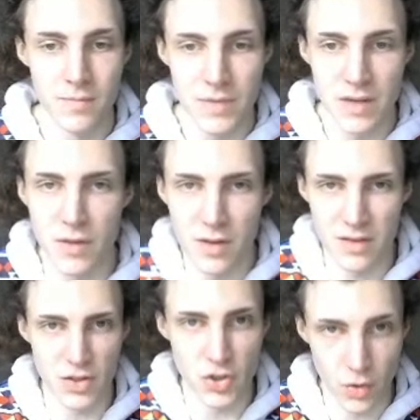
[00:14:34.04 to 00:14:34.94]
Even though
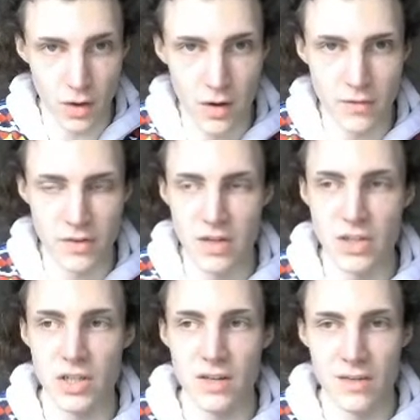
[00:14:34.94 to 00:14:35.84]
it's a short
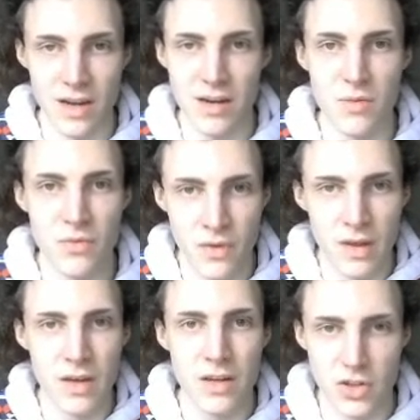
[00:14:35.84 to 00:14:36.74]
conversation, it's kind of
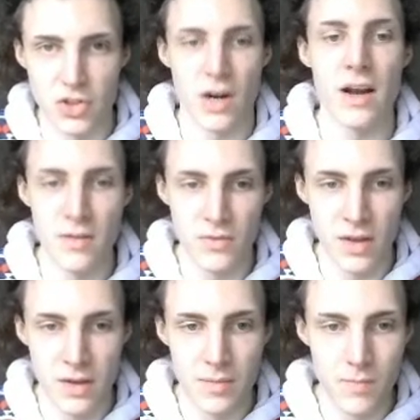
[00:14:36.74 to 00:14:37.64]
contrived,
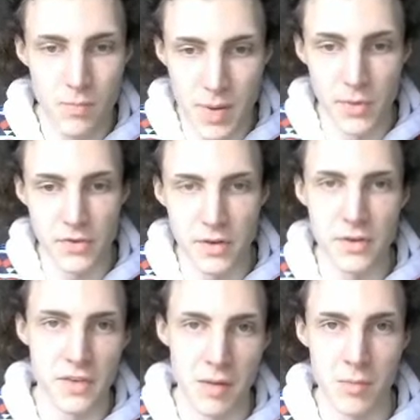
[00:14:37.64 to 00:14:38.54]
people still
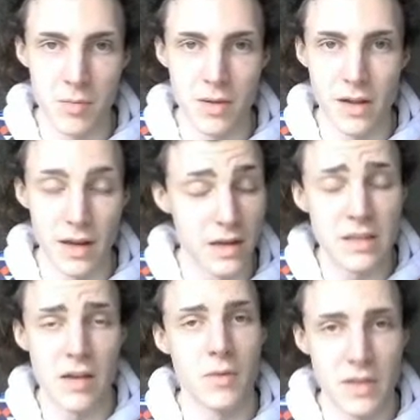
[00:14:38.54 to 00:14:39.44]
seem to be, like,
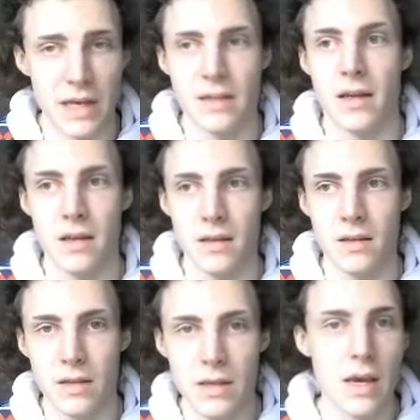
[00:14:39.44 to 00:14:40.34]
content with that. Like,
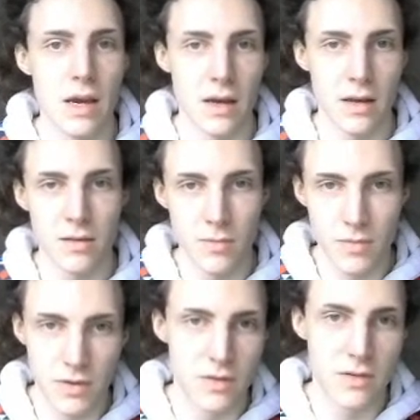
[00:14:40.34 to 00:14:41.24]
yeah,
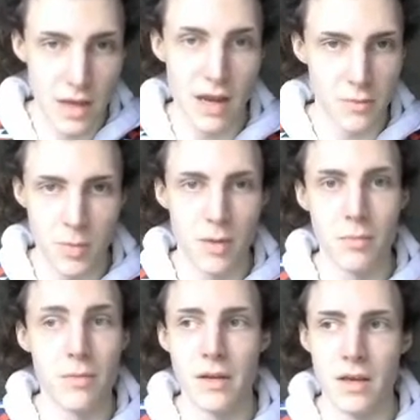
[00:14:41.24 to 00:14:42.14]
the guy's
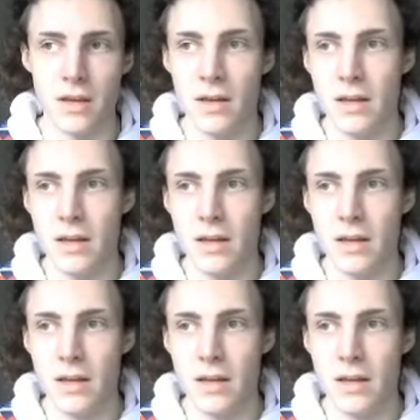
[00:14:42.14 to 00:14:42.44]
probably,